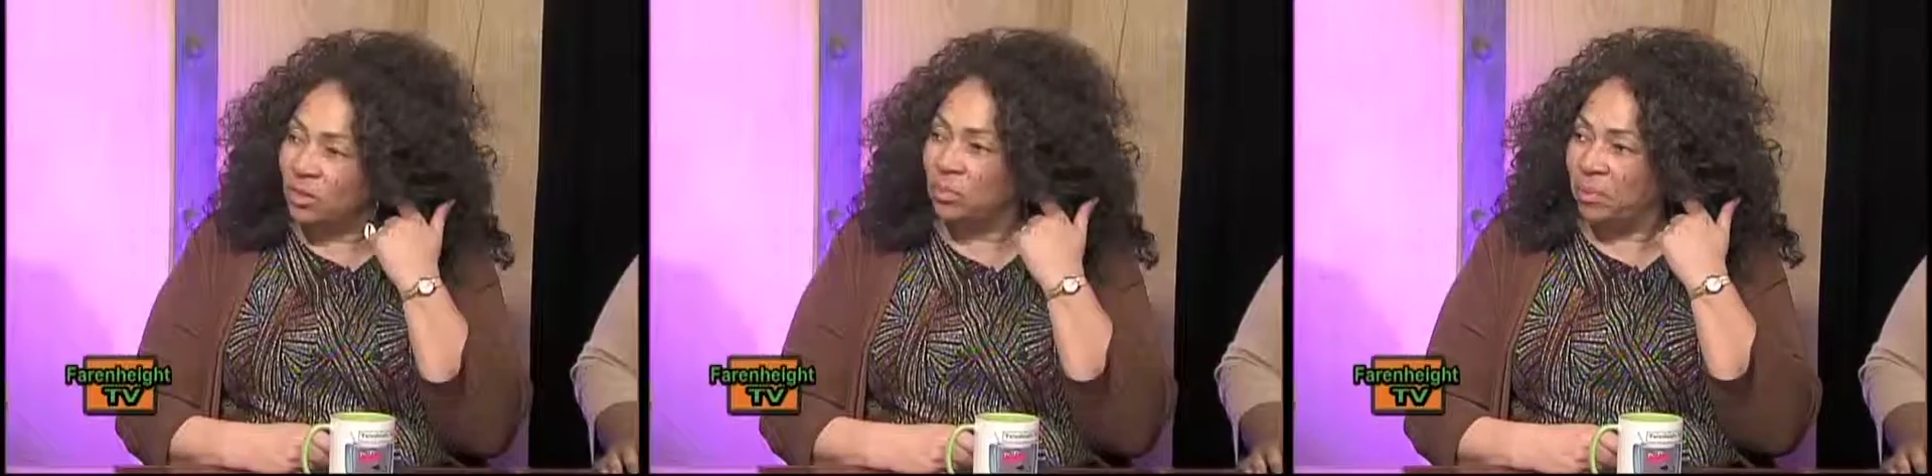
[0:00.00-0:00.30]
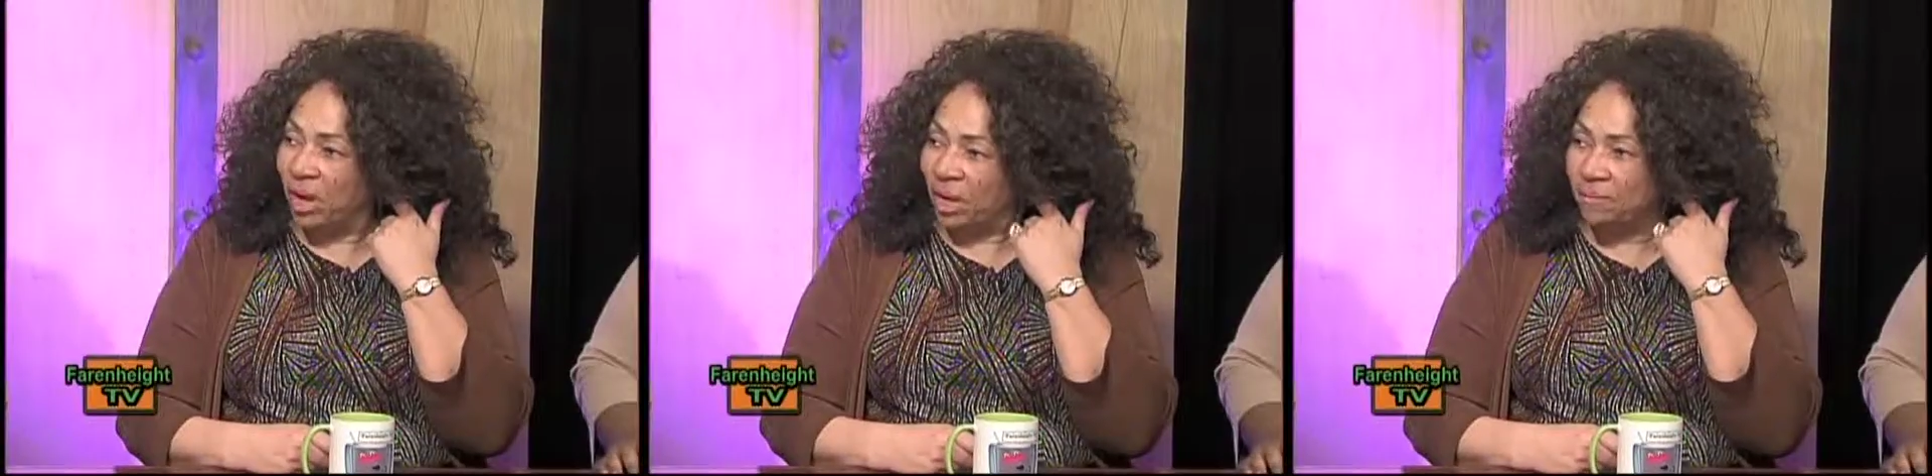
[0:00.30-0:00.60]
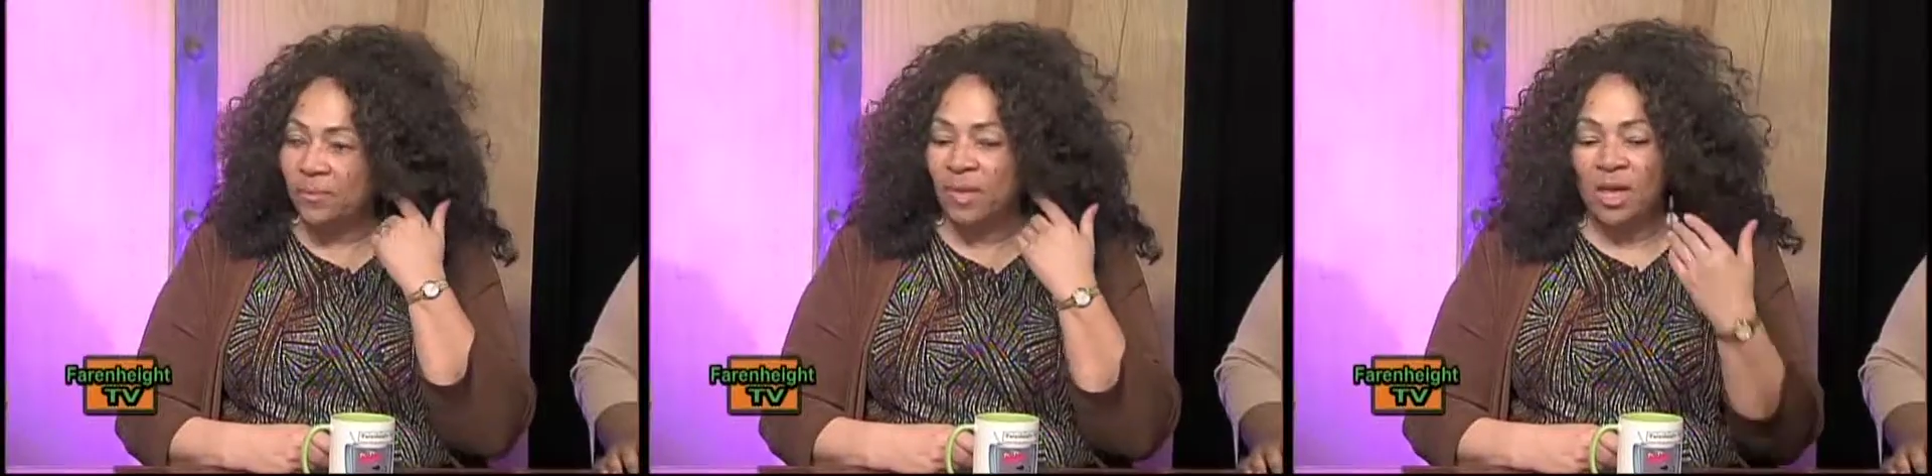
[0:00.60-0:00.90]
mm-hmm. their
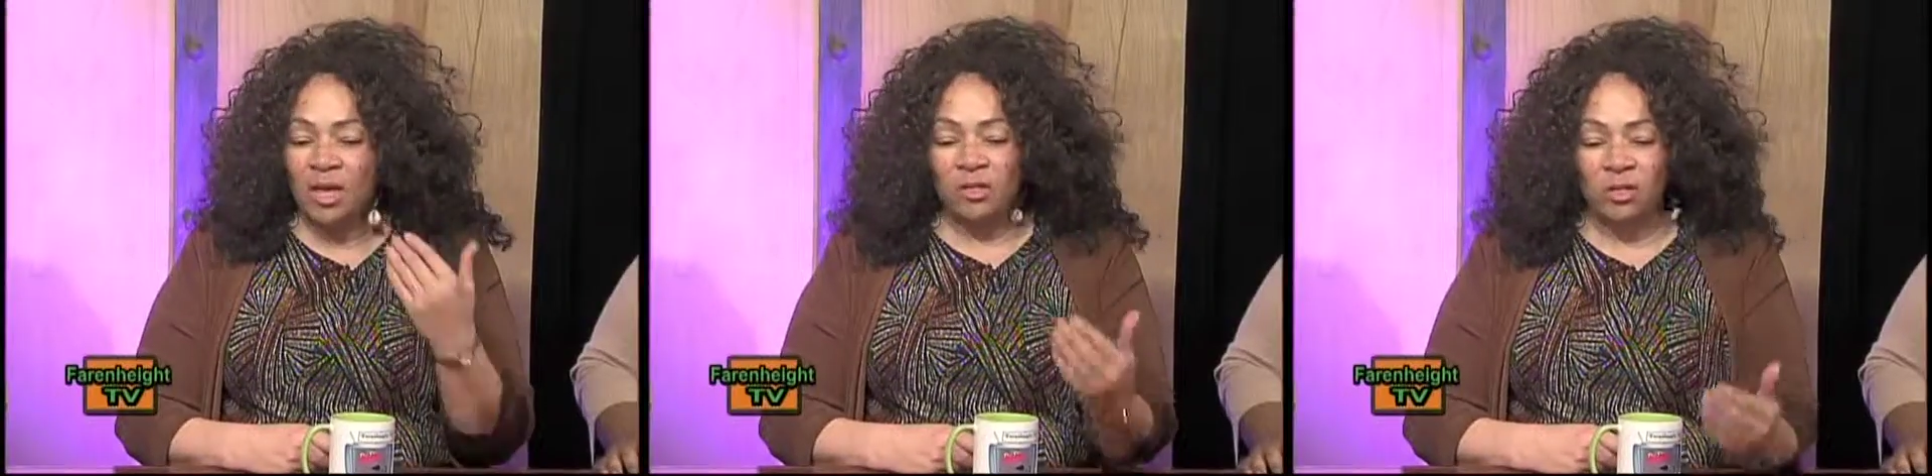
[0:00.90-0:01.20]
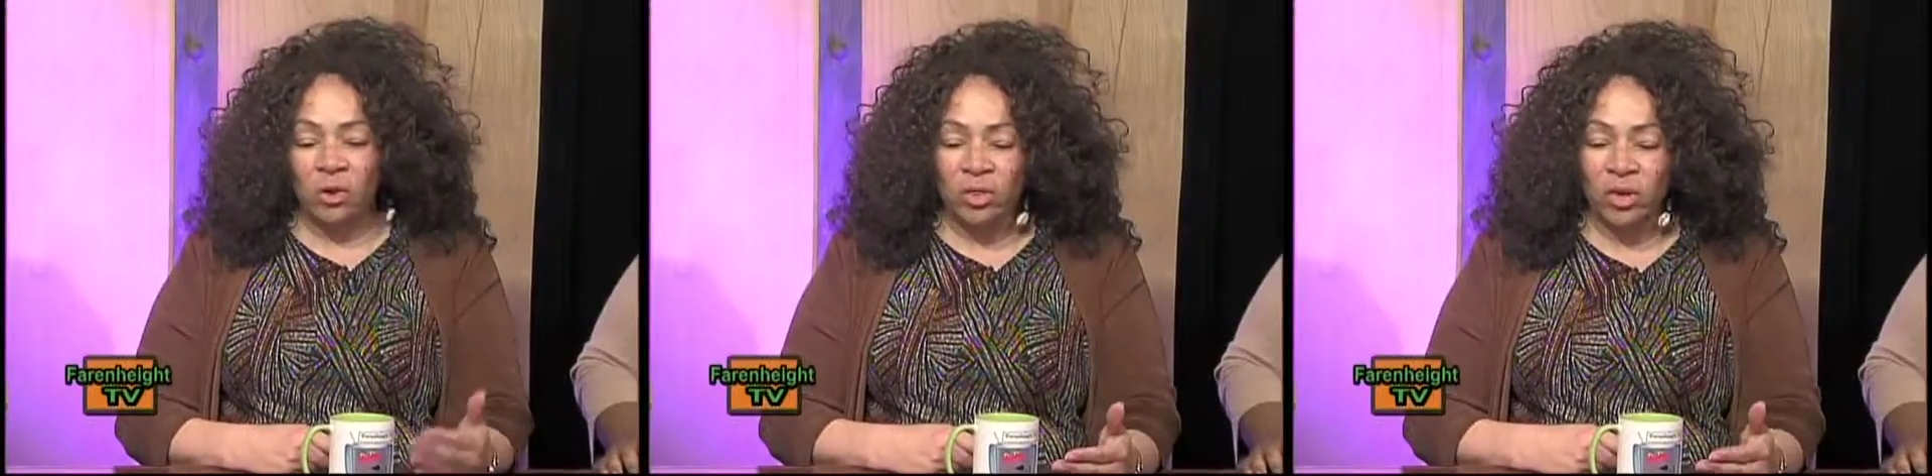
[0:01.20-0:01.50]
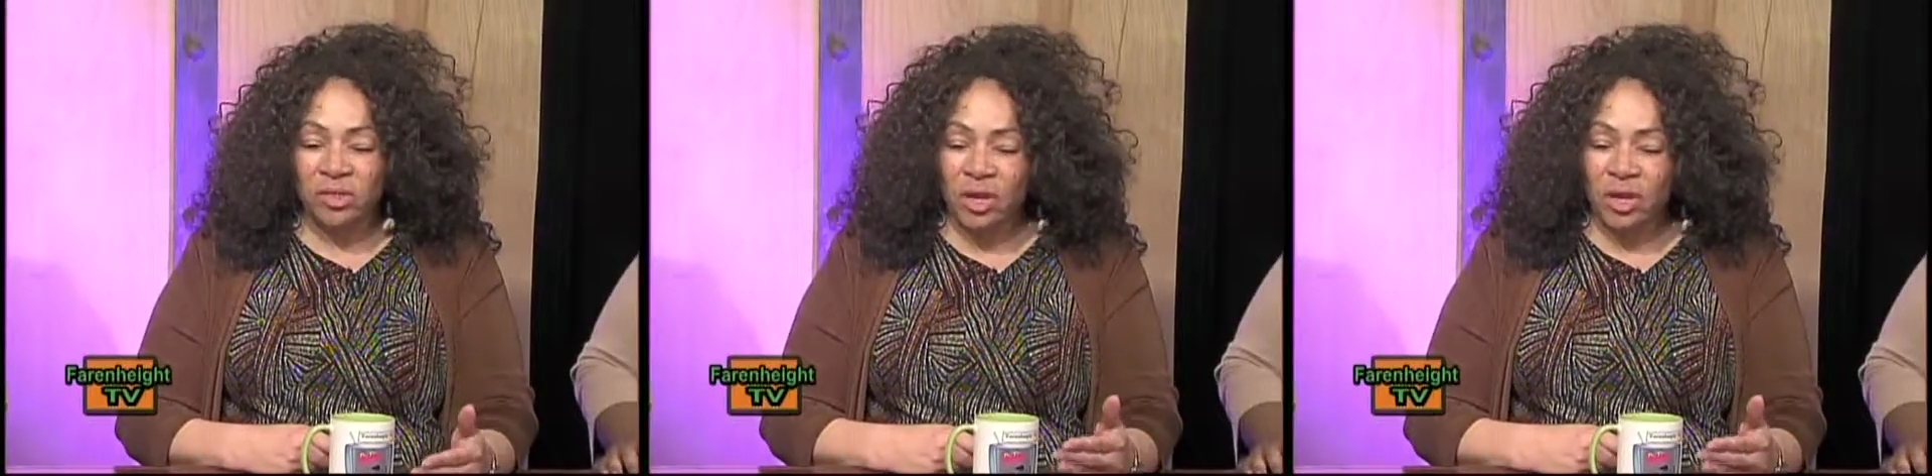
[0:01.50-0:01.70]
brain. Yeah. So there's